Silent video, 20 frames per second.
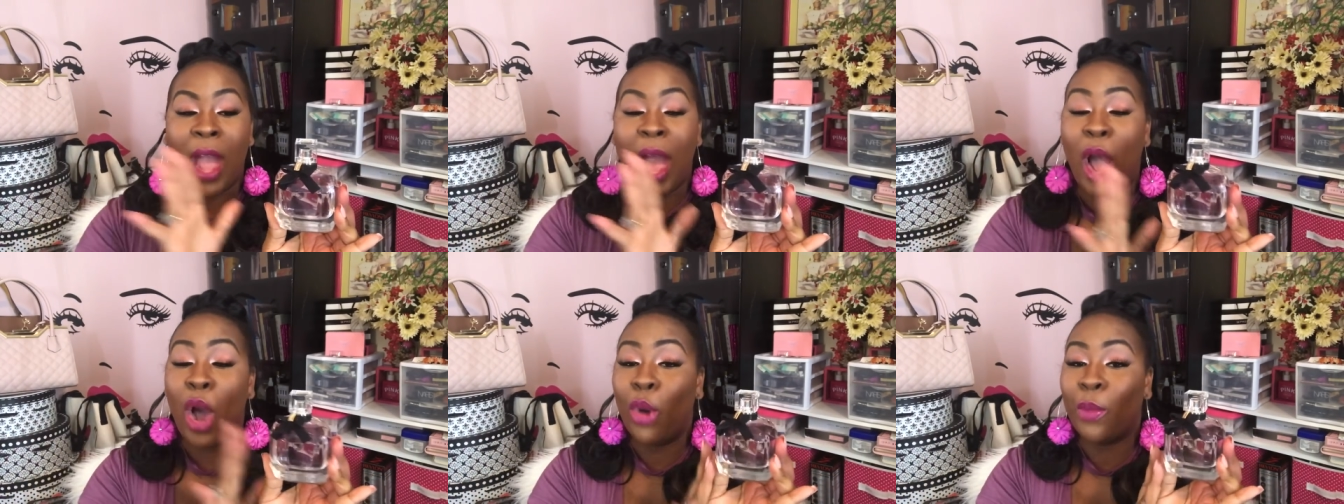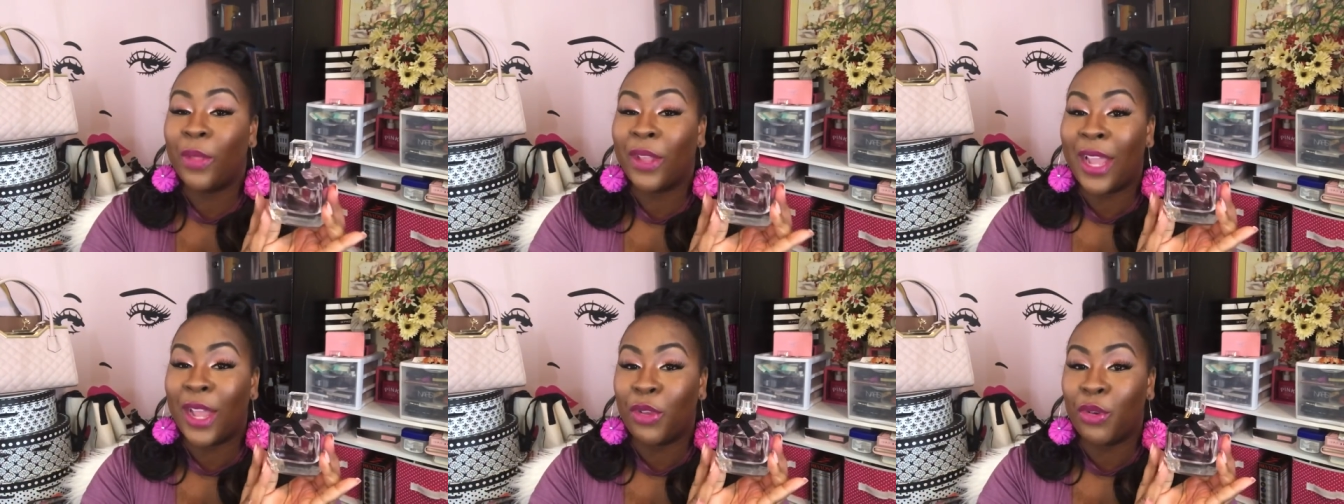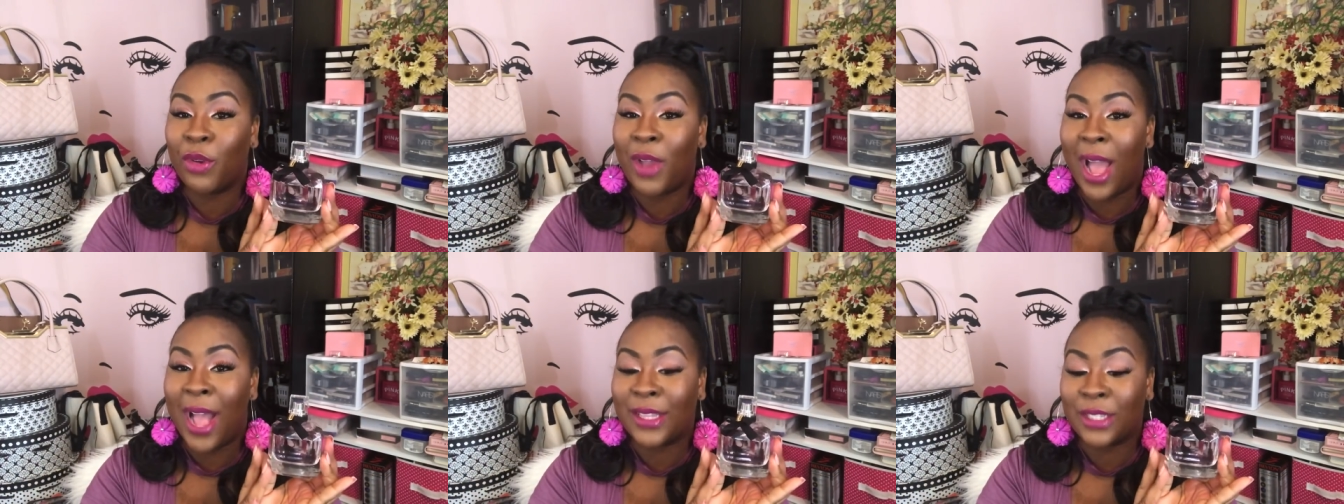I hope that
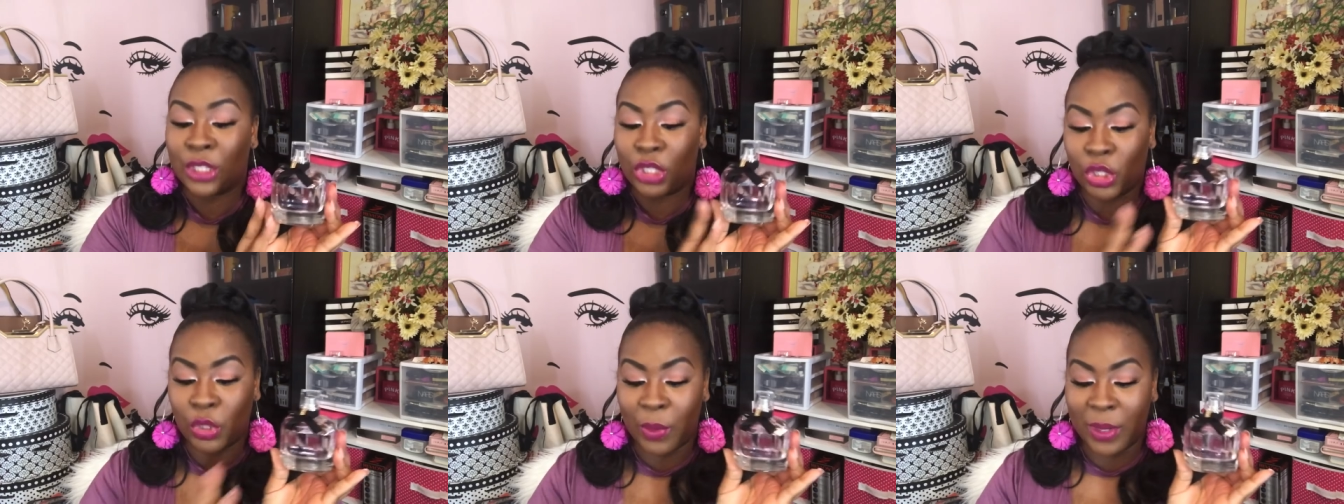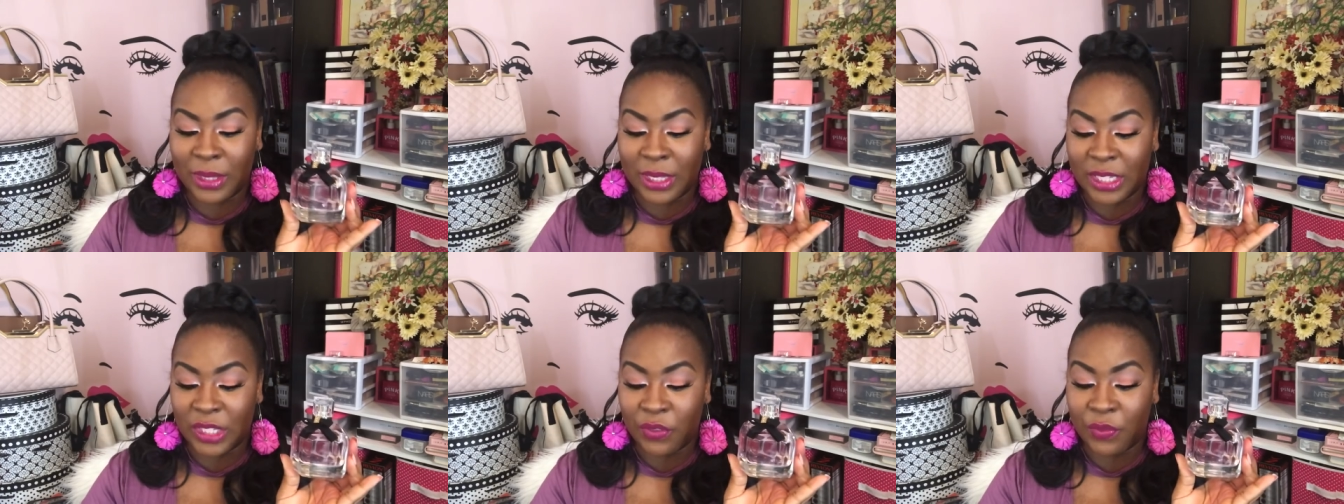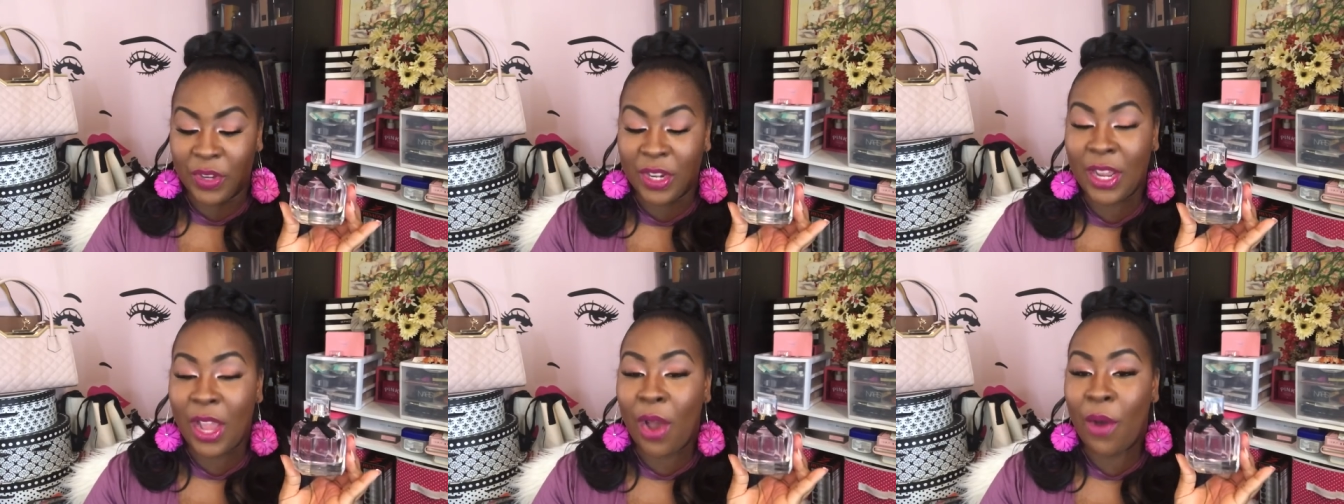you guys enjoyed this
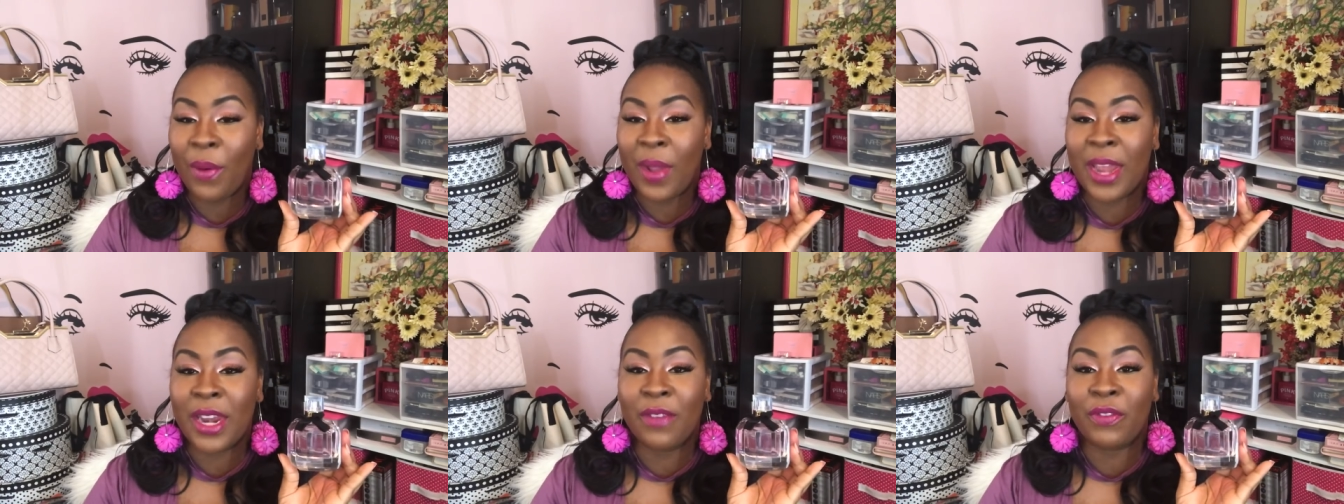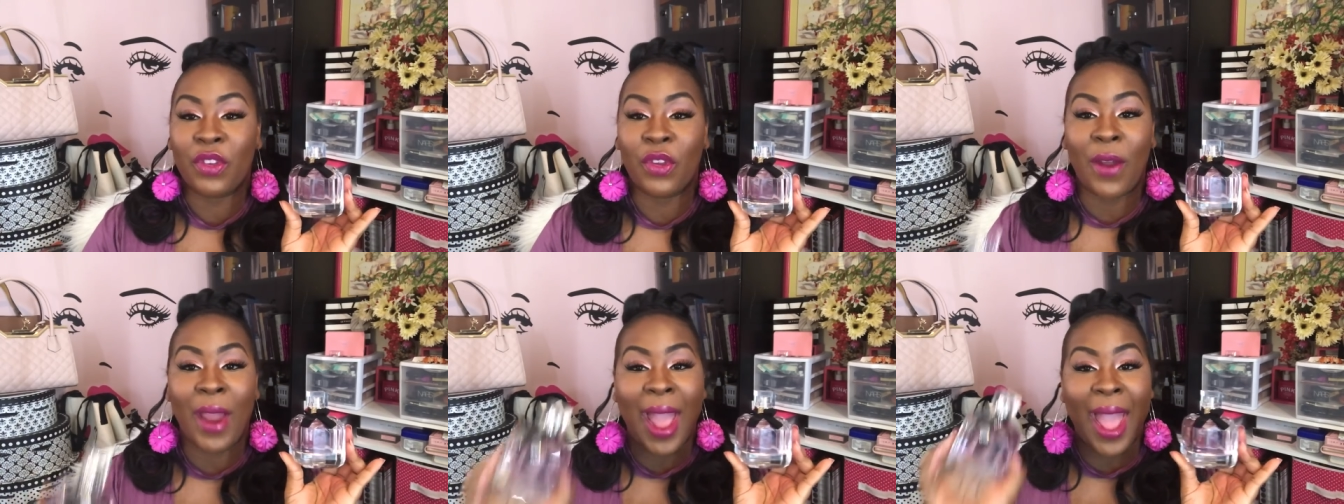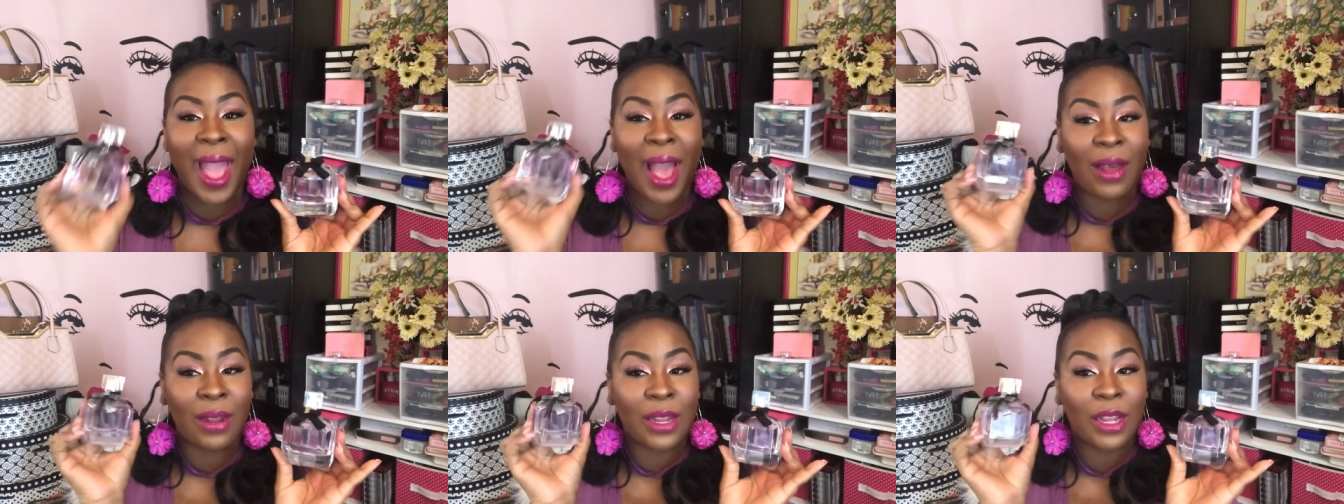video, and if you're
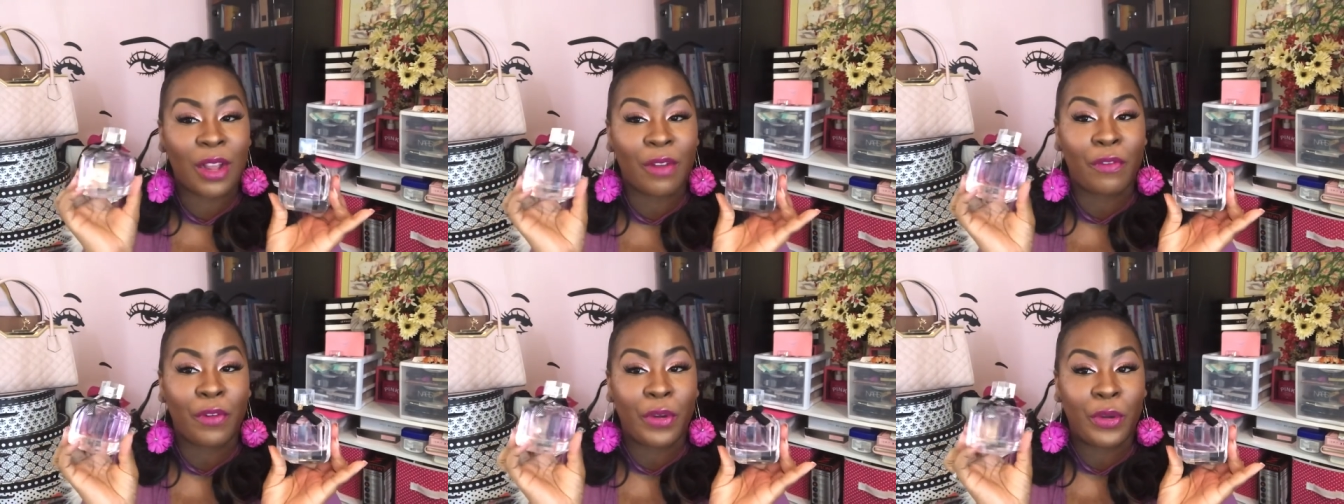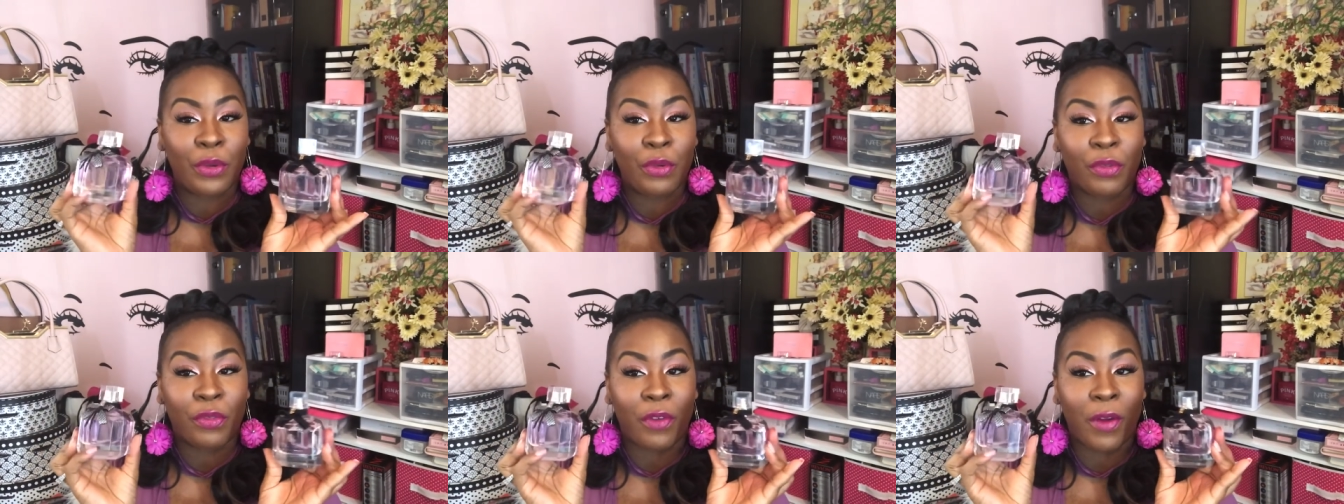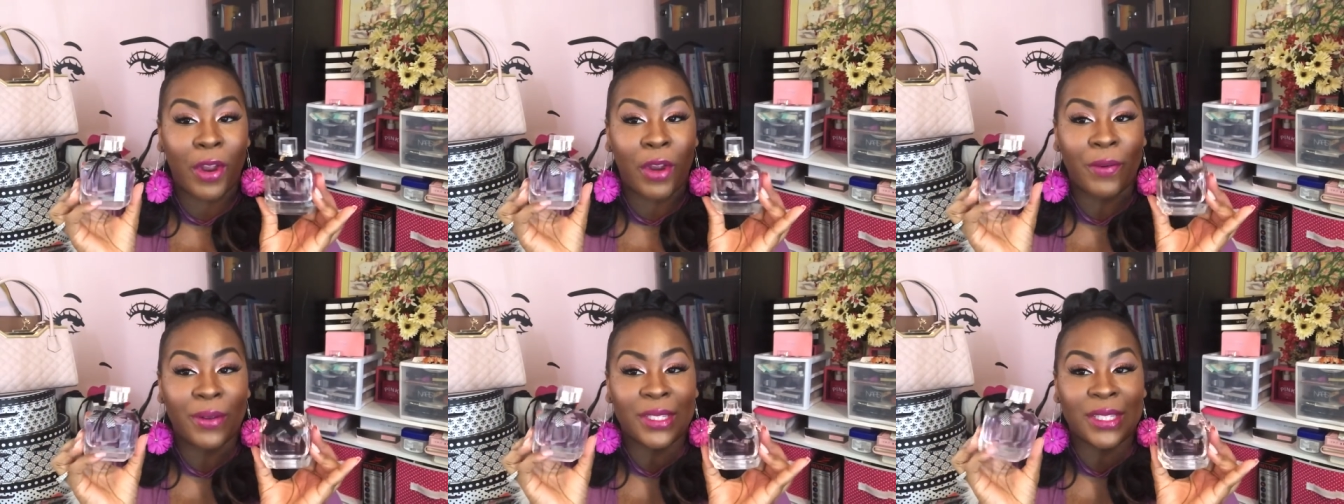out looking for new
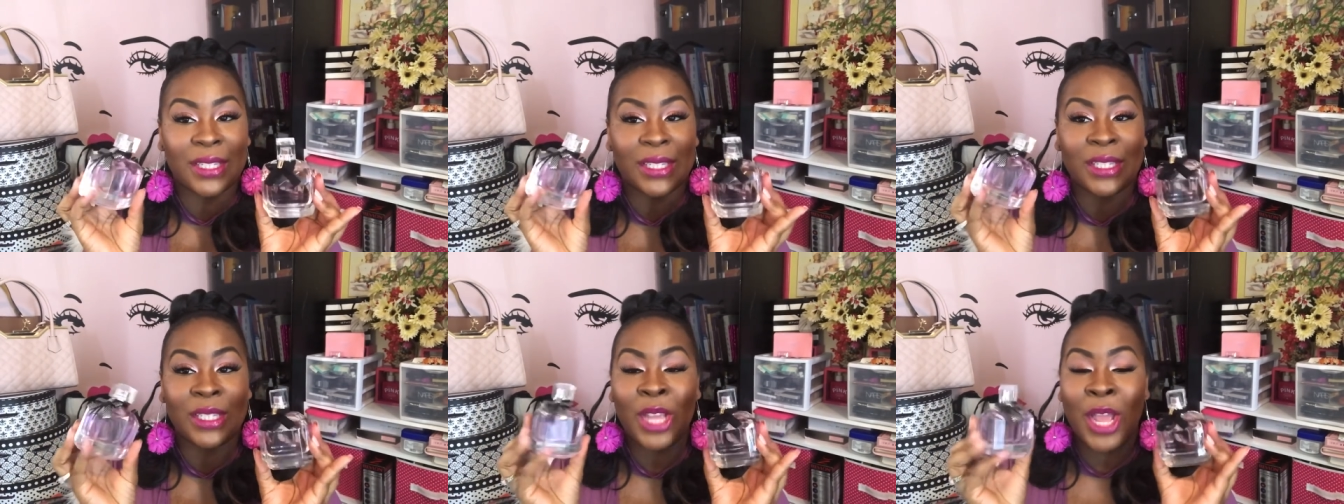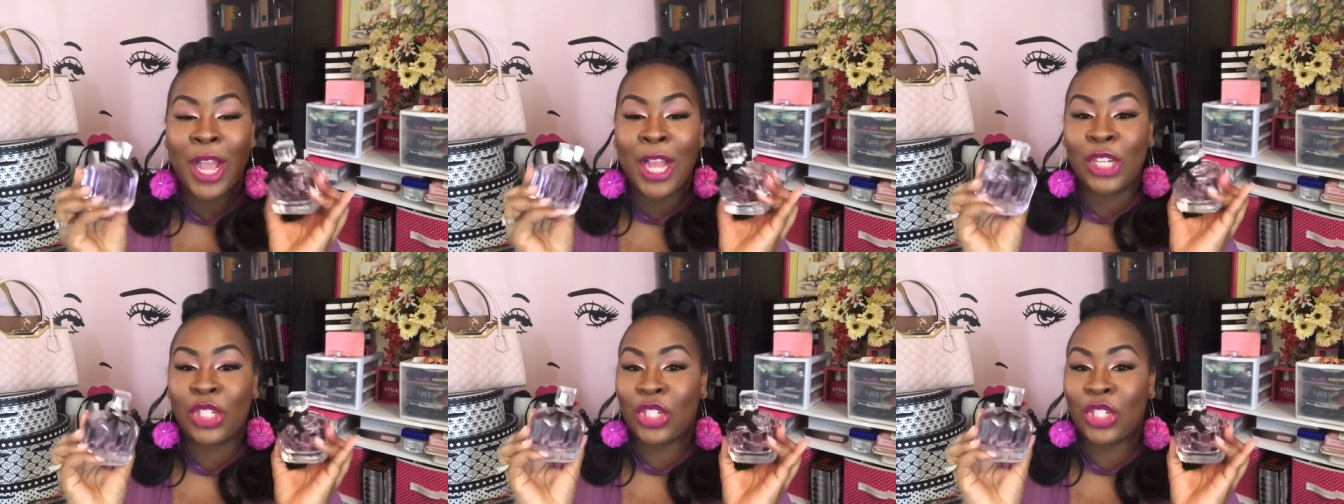fragrances,